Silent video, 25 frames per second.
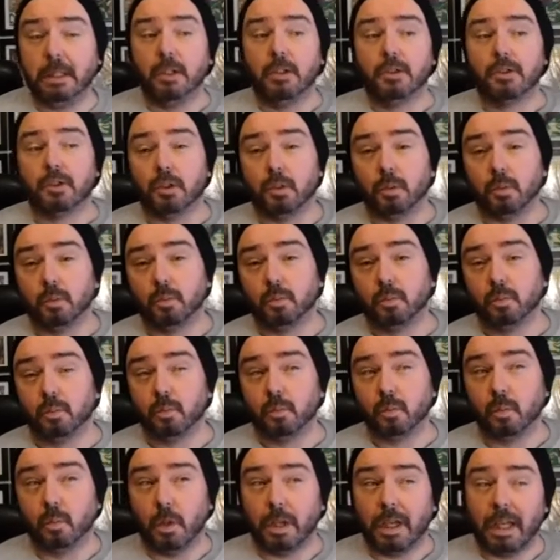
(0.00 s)
So
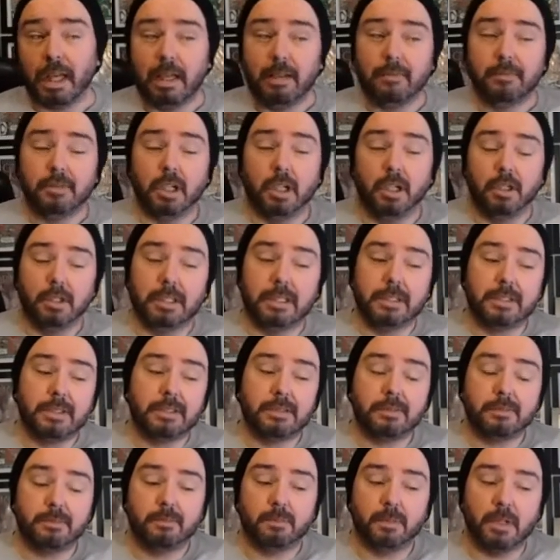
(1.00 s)
what I've done
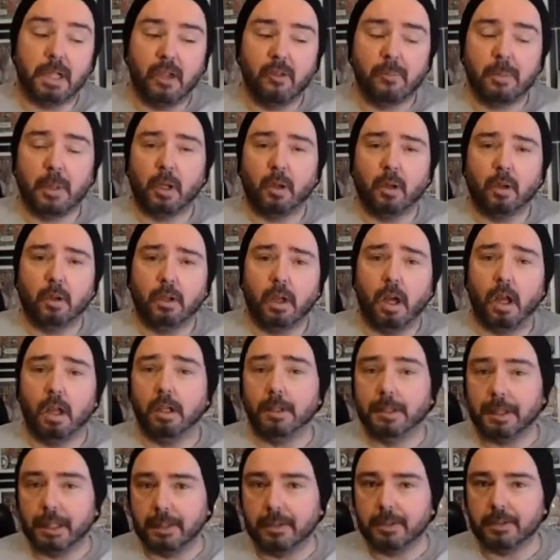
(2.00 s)
is, when I've been on
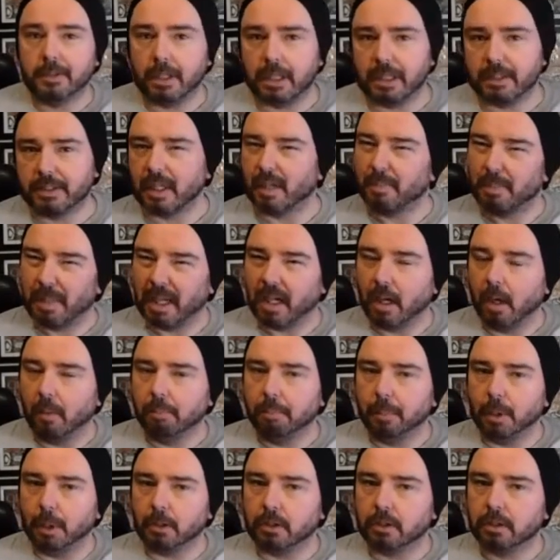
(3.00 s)
holiday in the States, I pick
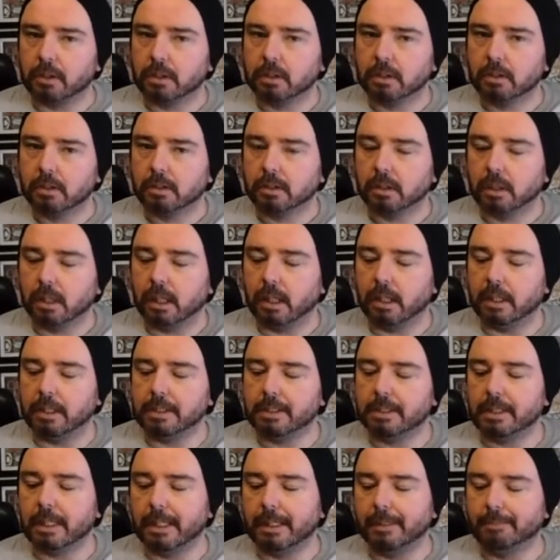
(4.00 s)
up books
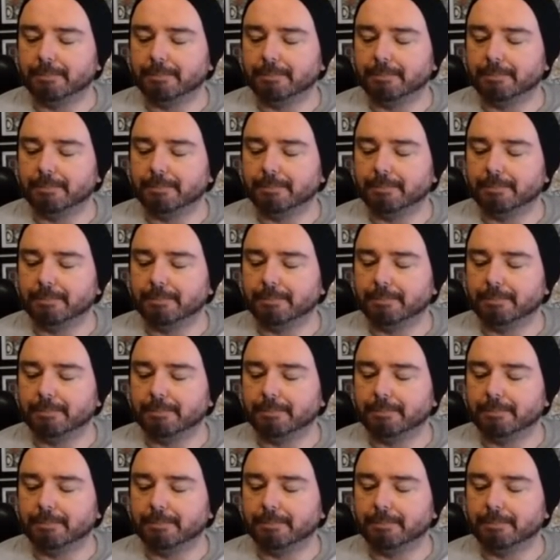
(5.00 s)
and